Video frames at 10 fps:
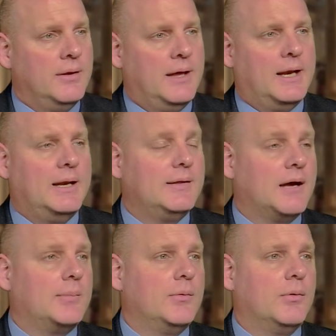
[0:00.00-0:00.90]
And
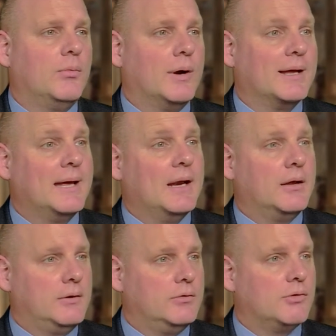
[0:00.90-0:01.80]
anytime you would want to get
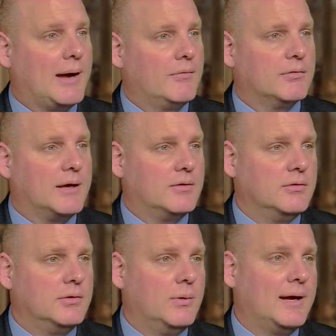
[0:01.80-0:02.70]
a new driver's
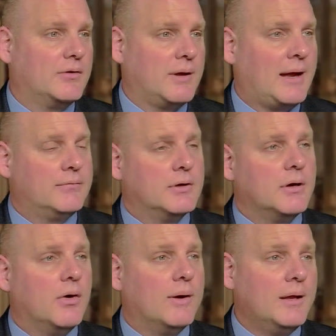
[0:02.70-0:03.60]
license, you would actually have to
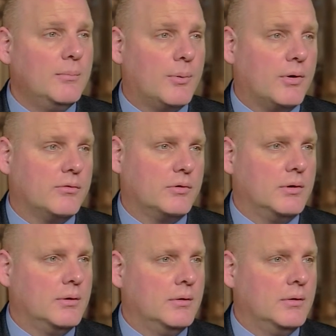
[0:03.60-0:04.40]
go in person